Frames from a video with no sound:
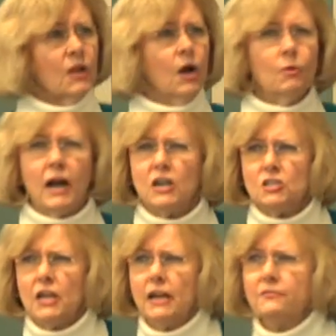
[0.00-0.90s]
Oh gosh,
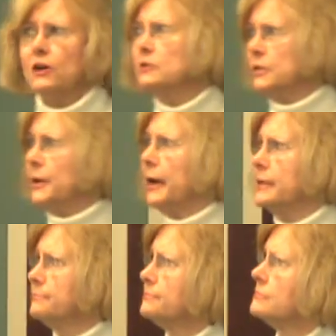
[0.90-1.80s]
a lot of folks,
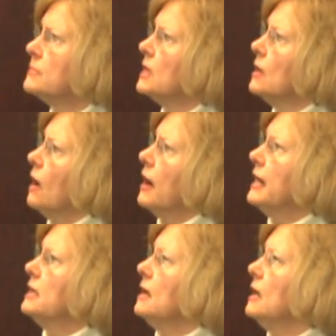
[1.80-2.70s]
okay. All
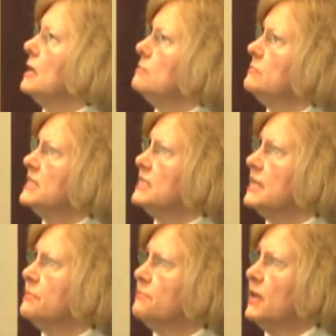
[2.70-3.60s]
right, um, let's see.